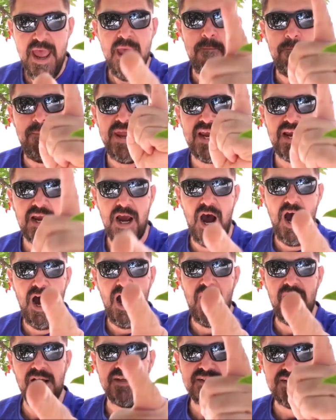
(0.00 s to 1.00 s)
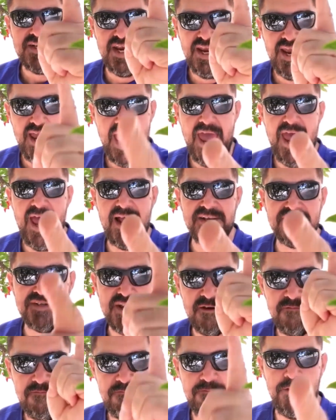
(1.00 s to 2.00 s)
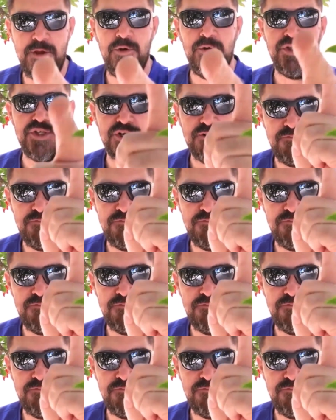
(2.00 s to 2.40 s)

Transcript: because he has a future